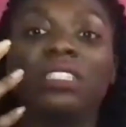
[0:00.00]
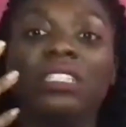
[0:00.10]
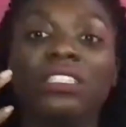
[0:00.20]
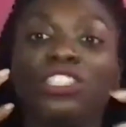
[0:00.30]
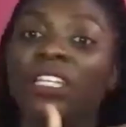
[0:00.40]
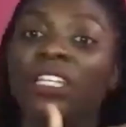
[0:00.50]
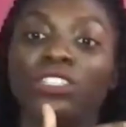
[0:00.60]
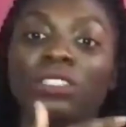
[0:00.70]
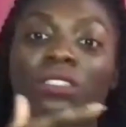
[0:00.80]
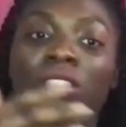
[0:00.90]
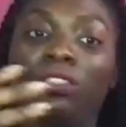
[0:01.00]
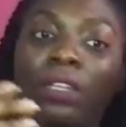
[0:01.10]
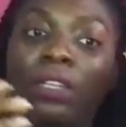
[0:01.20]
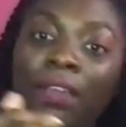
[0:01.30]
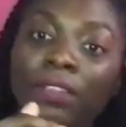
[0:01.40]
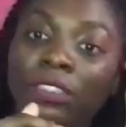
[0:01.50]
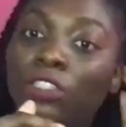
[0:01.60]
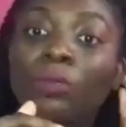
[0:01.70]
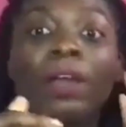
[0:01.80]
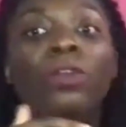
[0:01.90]
change in certain areas, and you
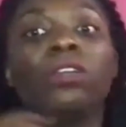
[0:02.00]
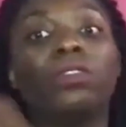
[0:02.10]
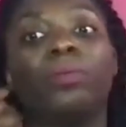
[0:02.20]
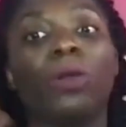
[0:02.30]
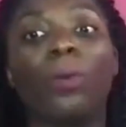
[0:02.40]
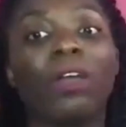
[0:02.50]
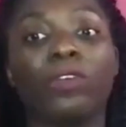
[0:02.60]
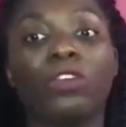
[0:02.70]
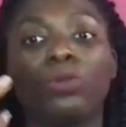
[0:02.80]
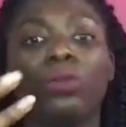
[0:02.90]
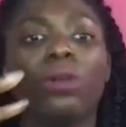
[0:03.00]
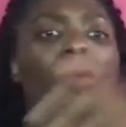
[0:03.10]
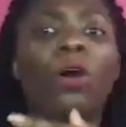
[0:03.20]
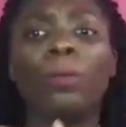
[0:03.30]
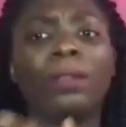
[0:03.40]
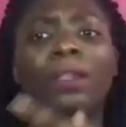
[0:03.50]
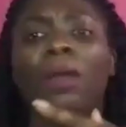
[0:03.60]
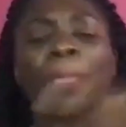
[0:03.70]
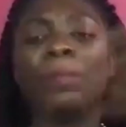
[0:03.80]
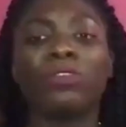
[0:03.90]
might not even be aware of it until you come home and
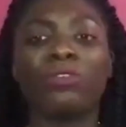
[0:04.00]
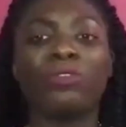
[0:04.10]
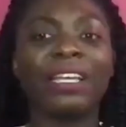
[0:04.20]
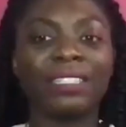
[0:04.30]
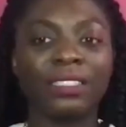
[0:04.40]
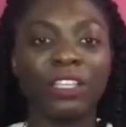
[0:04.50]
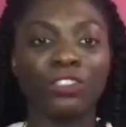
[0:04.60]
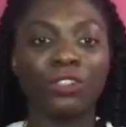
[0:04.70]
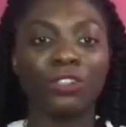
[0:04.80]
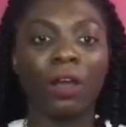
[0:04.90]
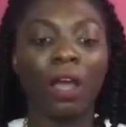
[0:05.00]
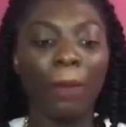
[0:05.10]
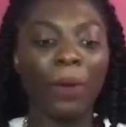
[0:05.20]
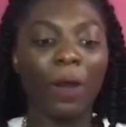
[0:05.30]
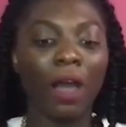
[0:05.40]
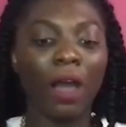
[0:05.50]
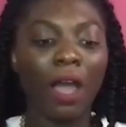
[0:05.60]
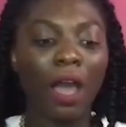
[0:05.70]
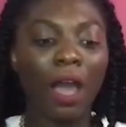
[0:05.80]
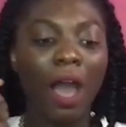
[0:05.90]
maybe reflect, etc. But
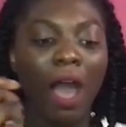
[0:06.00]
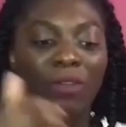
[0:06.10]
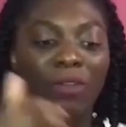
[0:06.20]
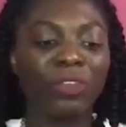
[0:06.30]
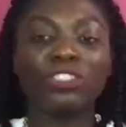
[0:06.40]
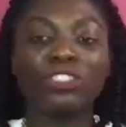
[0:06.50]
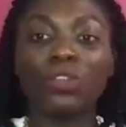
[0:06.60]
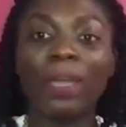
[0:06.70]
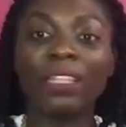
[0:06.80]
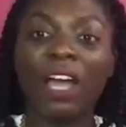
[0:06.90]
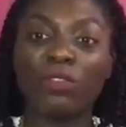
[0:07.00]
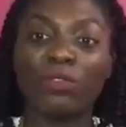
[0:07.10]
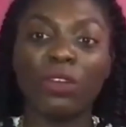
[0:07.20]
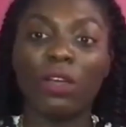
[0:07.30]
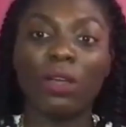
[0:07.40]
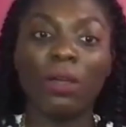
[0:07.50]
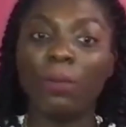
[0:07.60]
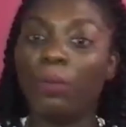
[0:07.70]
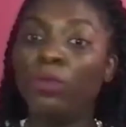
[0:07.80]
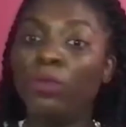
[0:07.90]
I think just the way that I've
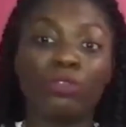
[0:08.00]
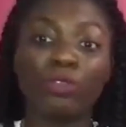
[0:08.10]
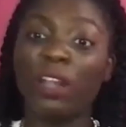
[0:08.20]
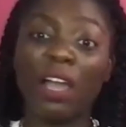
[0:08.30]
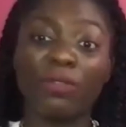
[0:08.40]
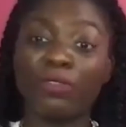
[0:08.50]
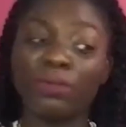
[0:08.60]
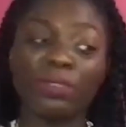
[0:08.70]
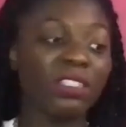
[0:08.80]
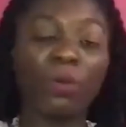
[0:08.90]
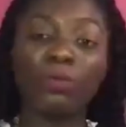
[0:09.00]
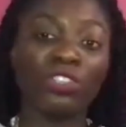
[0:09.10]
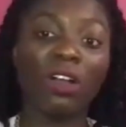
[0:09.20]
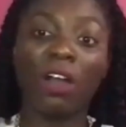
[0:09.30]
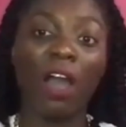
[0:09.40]
moved through life from since I was younger,